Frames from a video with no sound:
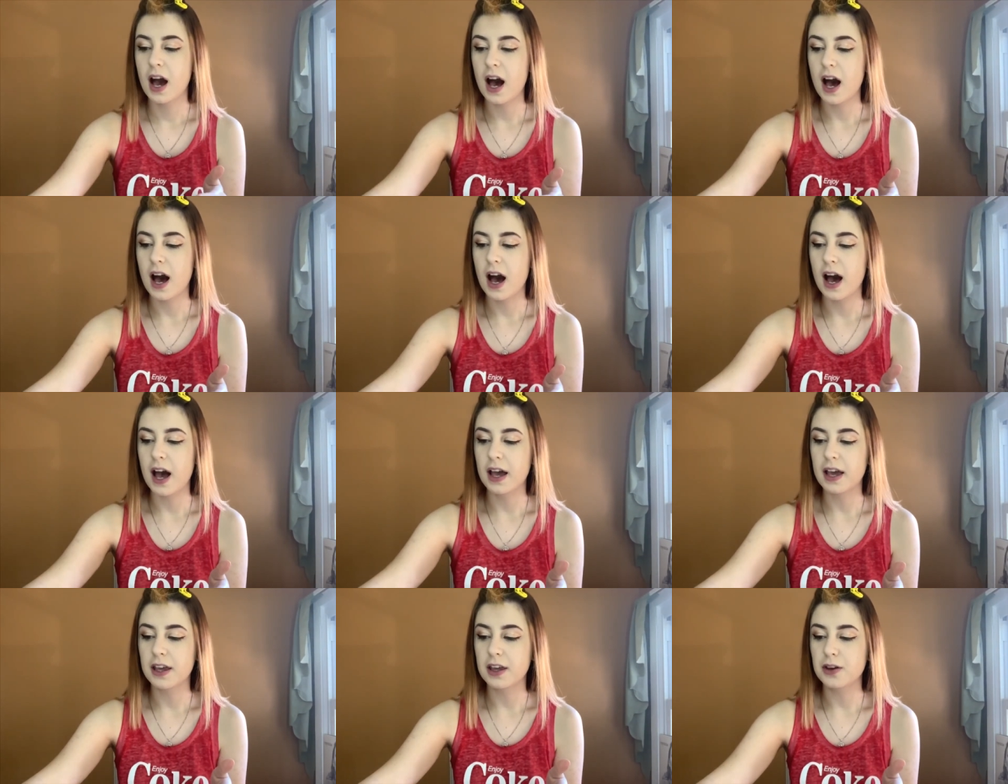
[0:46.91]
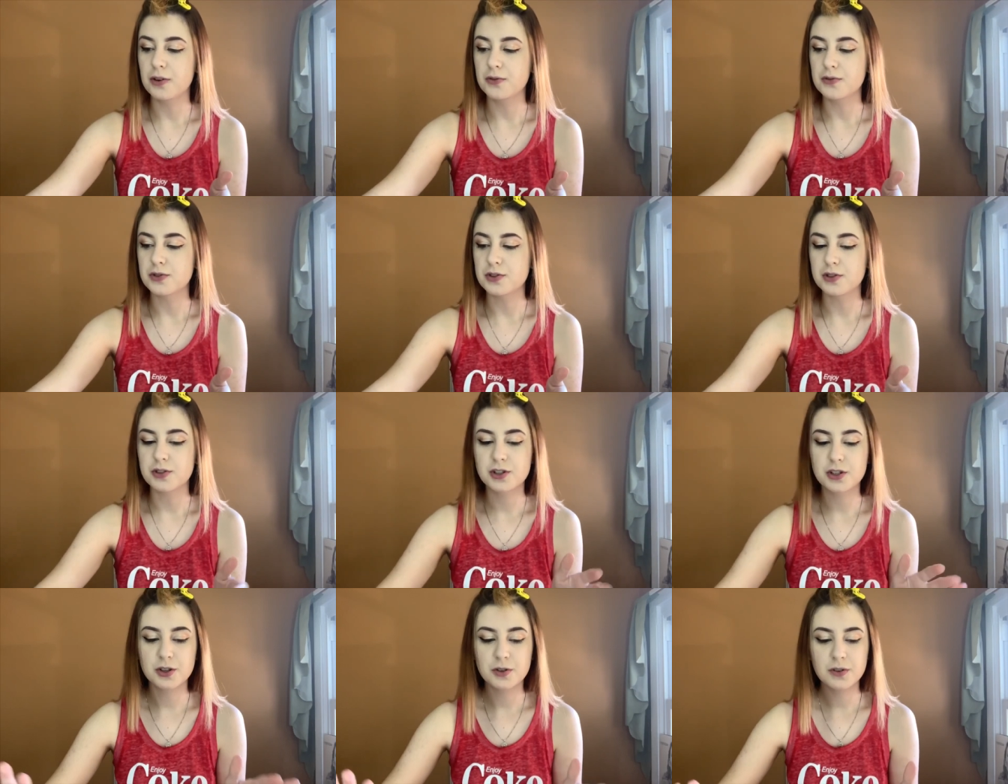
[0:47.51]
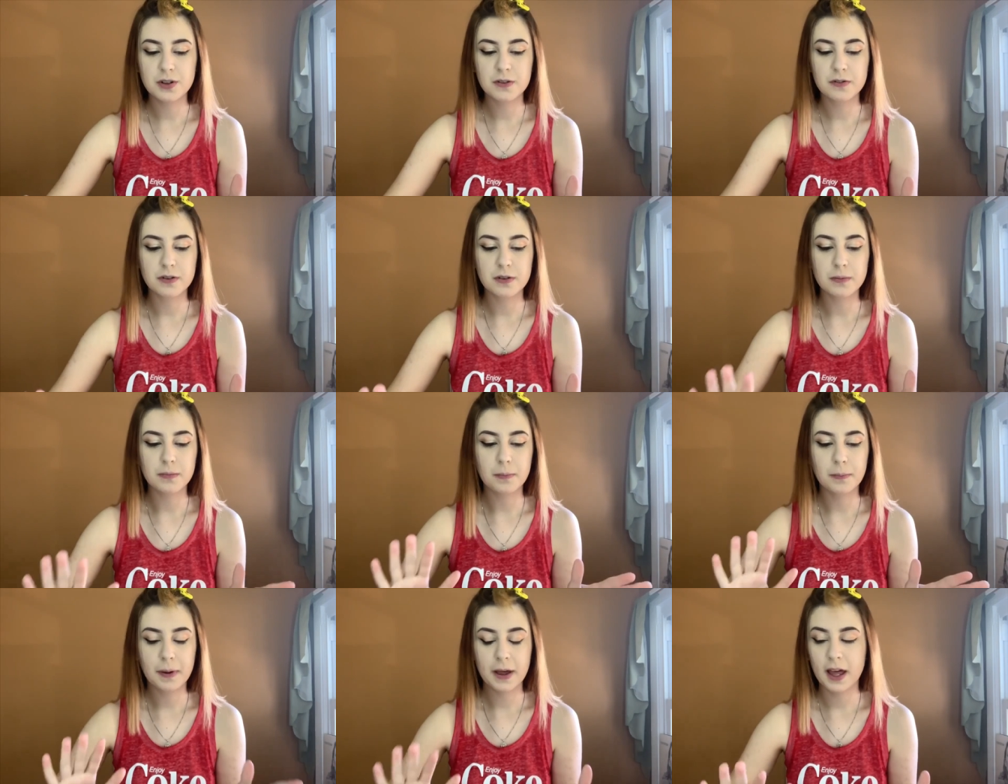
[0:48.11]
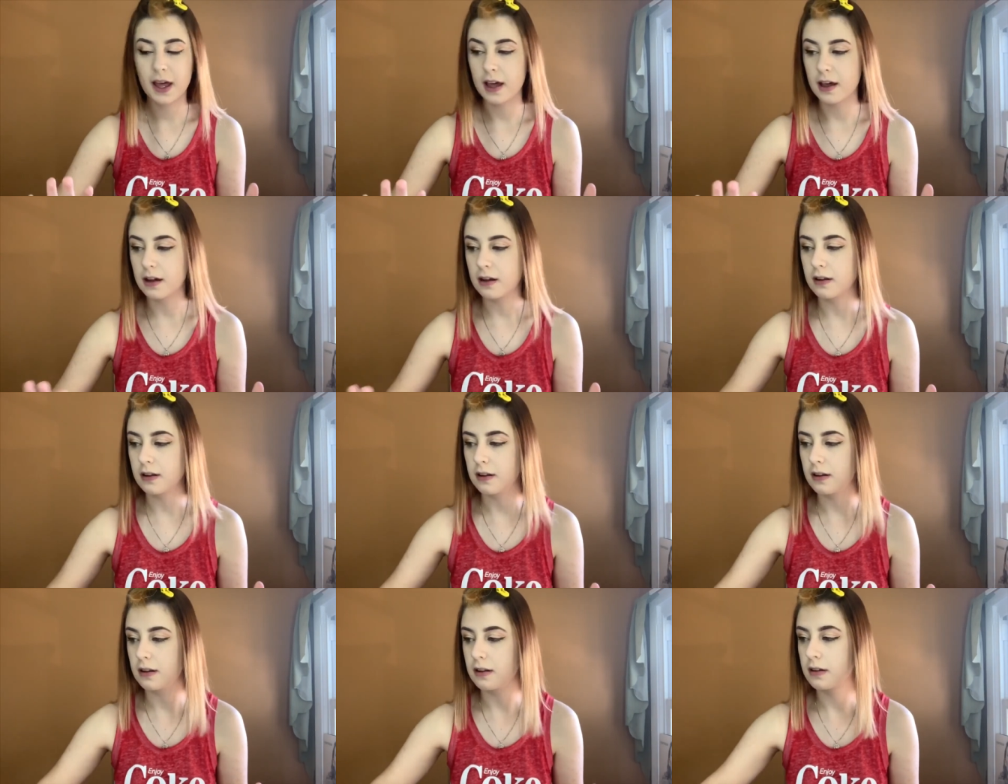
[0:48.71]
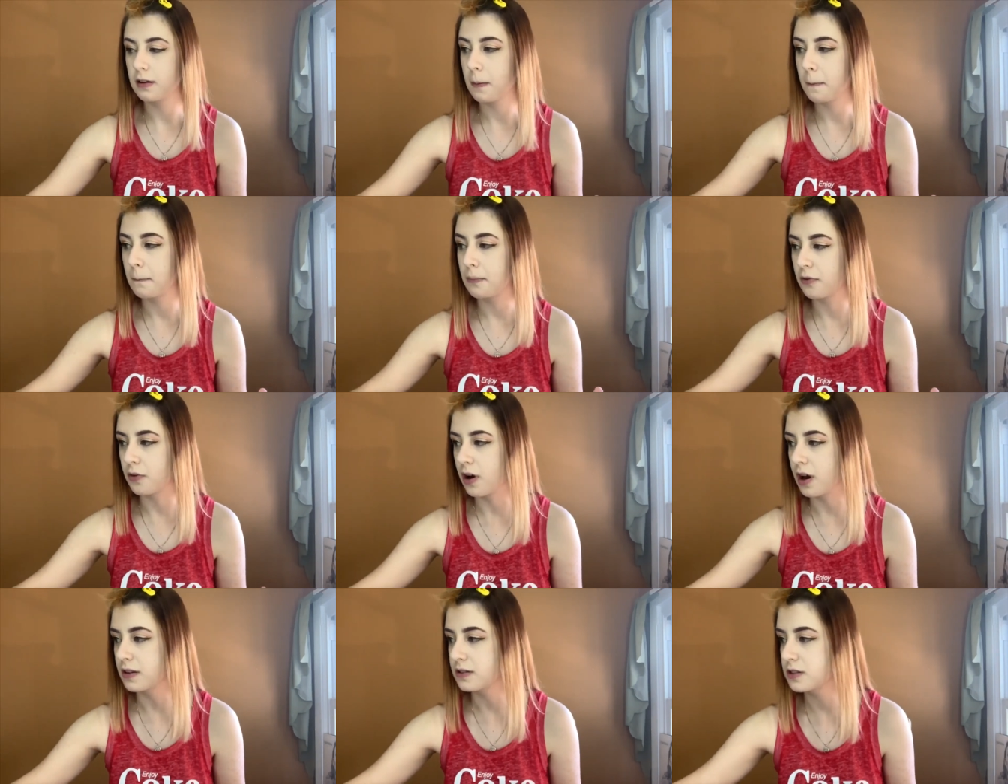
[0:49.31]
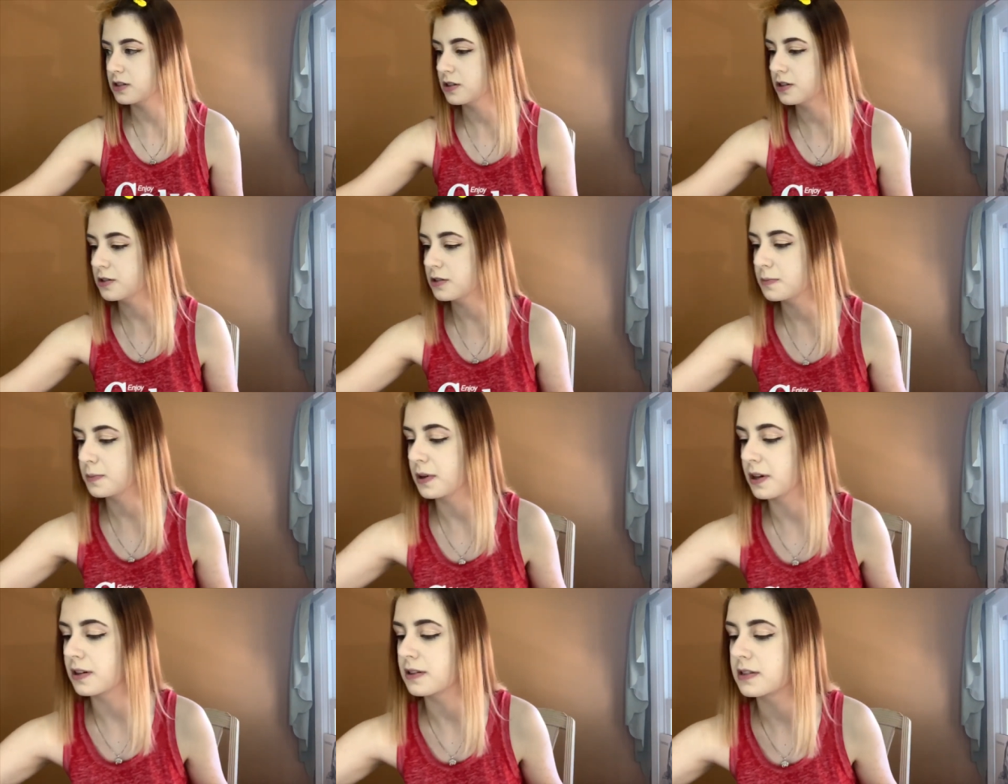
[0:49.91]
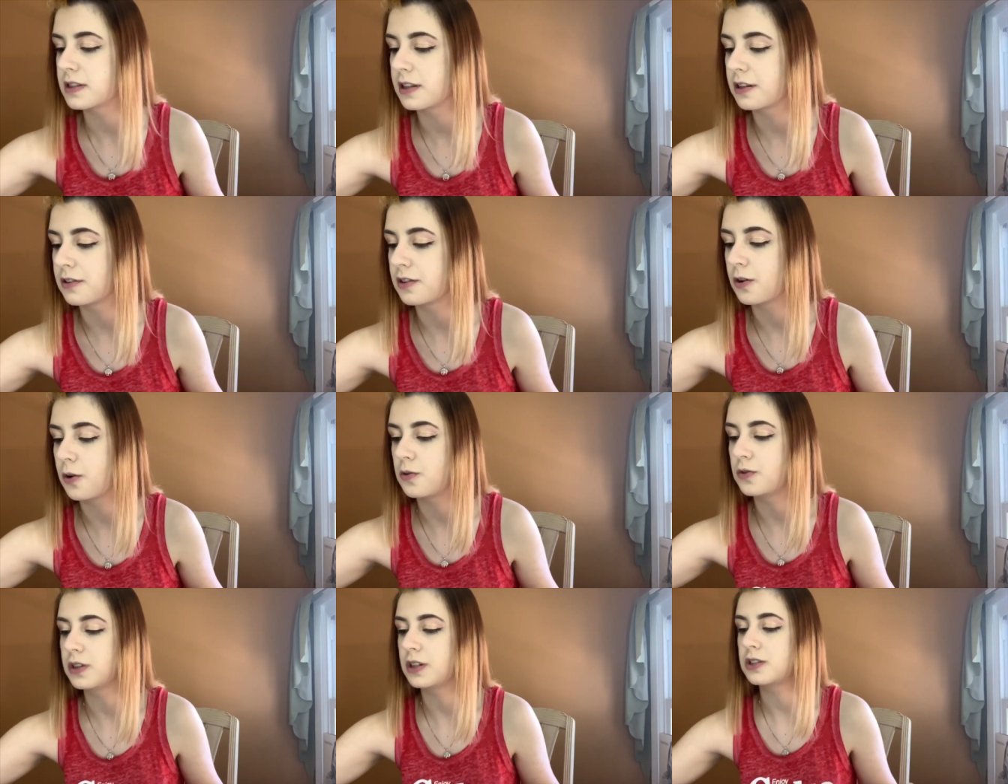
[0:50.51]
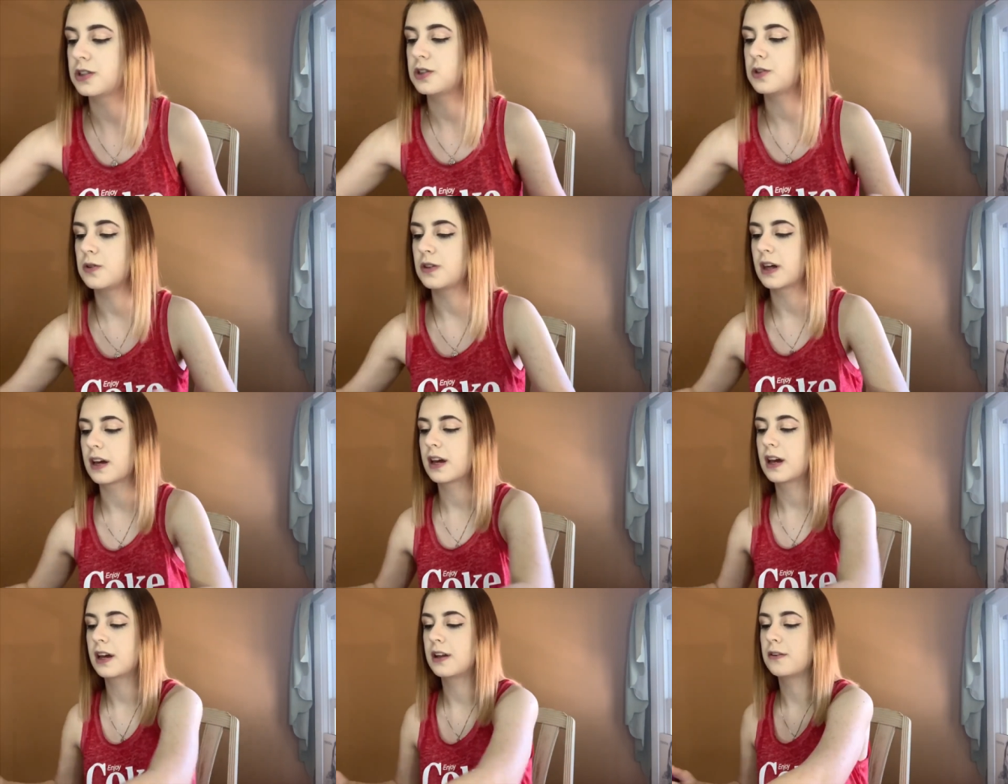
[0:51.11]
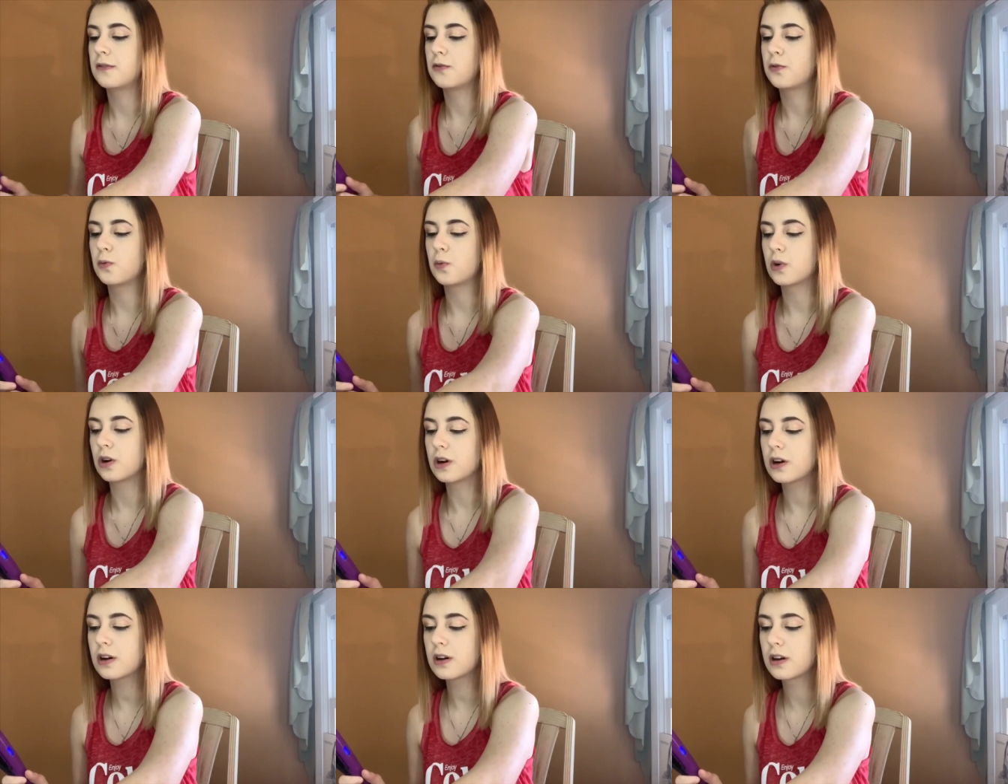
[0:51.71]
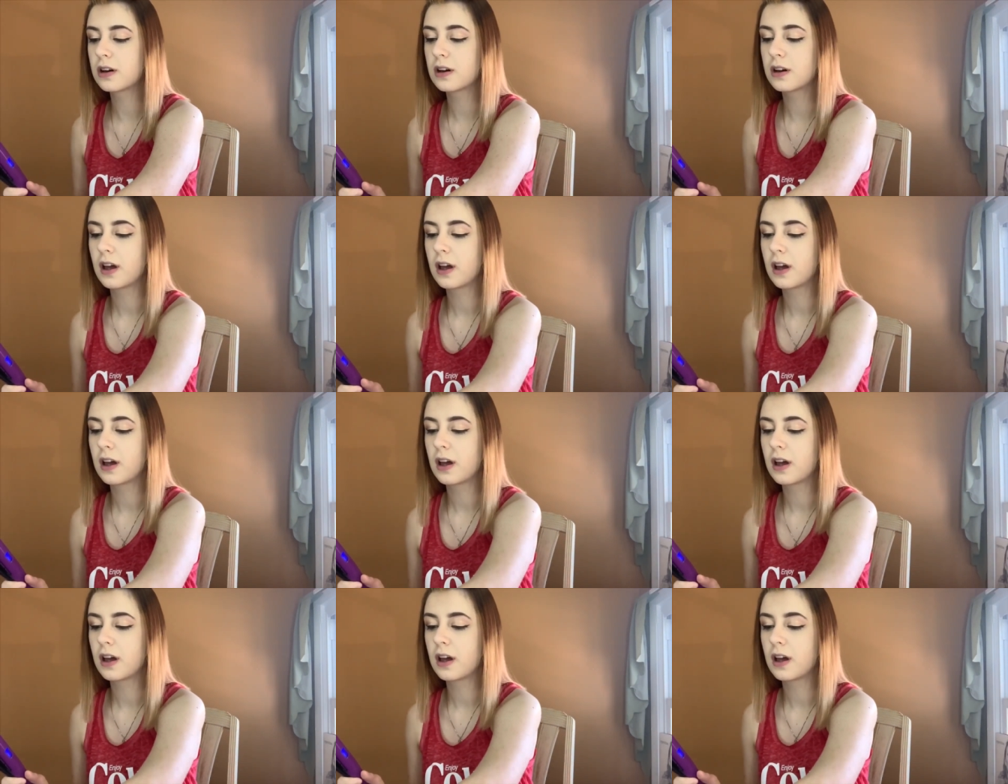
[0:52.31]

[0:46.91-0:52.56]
I use 2 different pale bronzers because they're the only 2 that kind of work,